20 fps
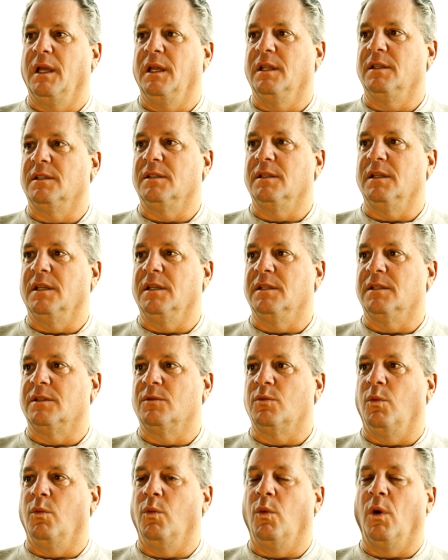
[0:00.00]

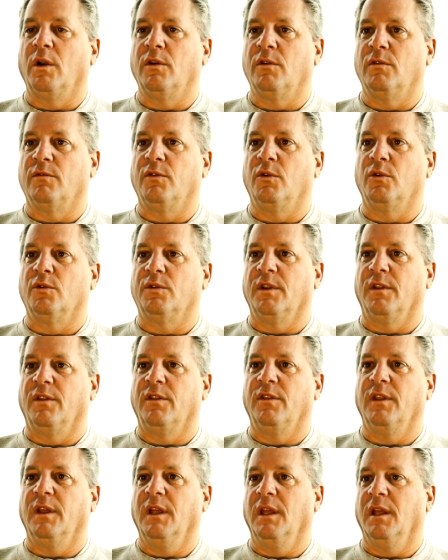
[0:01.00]
It's wonderful to
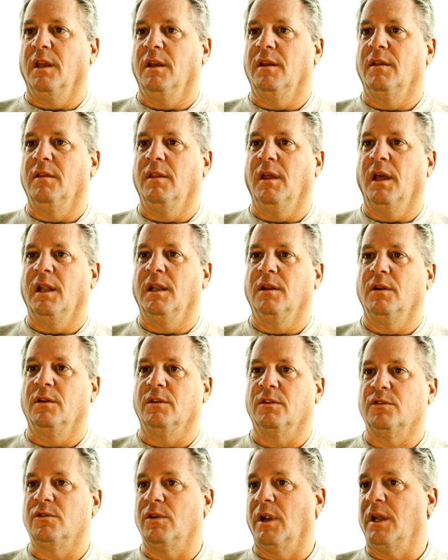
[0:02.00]
think that in
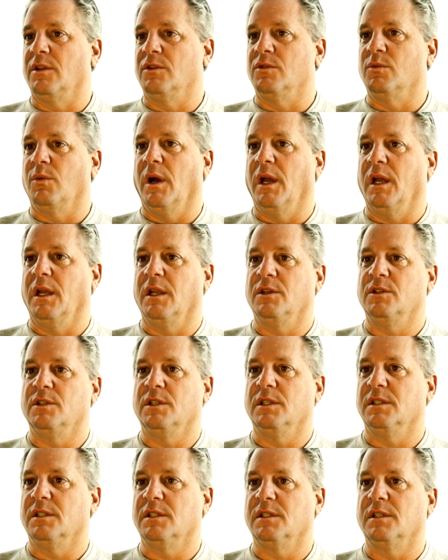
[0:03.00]
a strange way
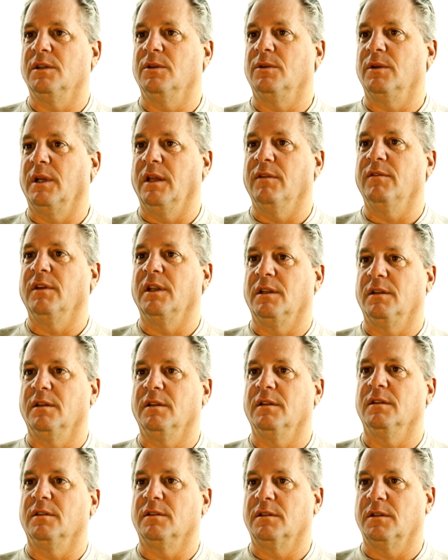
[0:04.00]
she's still giving
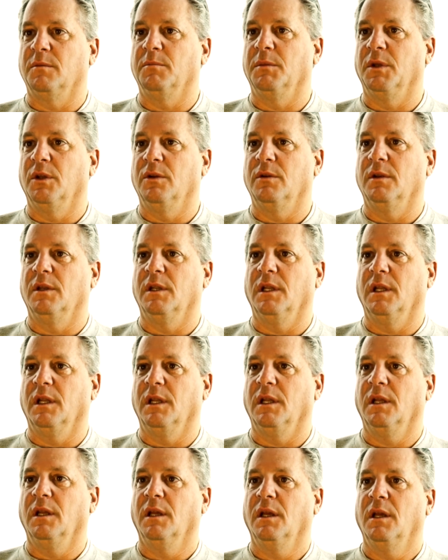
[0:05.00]
to this
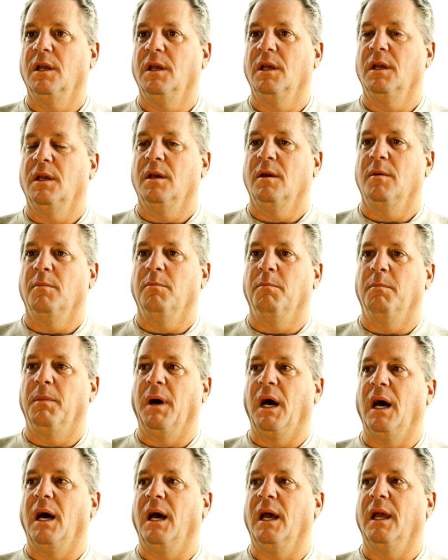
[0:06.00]
community
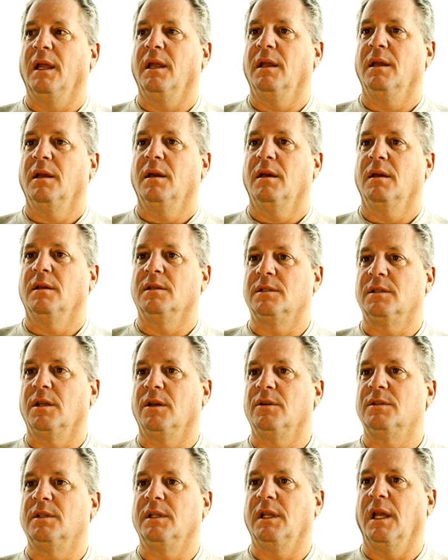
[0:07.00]
by
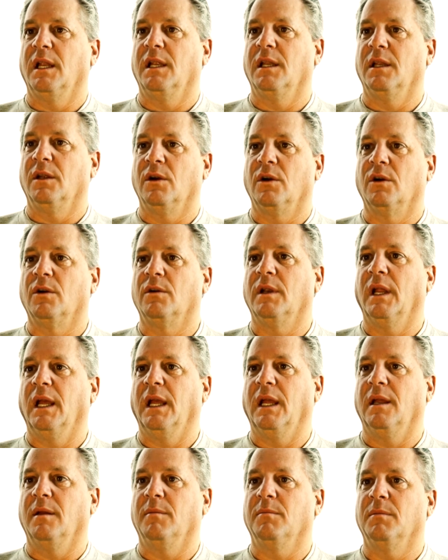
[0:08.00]
associating her
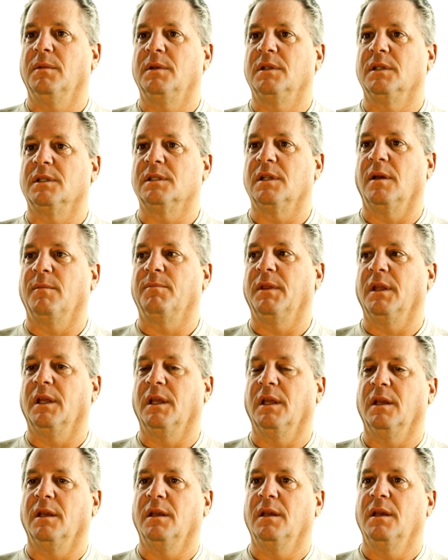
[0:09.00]
name to
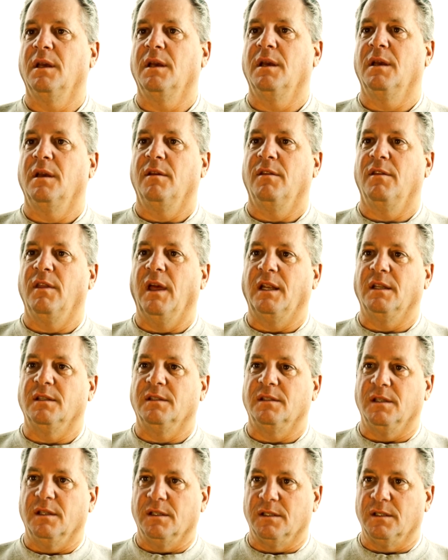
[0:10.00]
something that
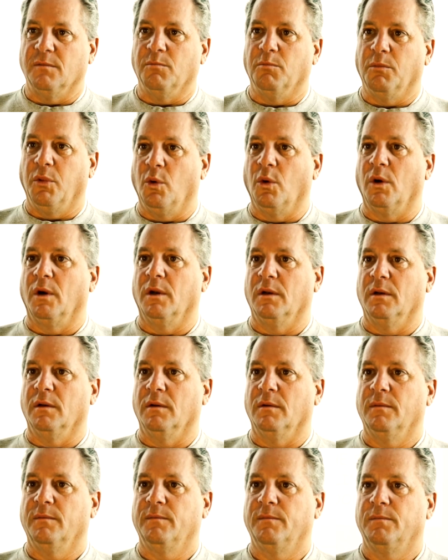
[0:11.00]
is this
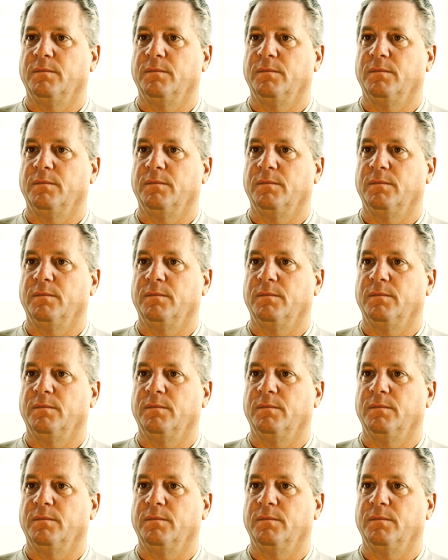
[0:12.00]
important.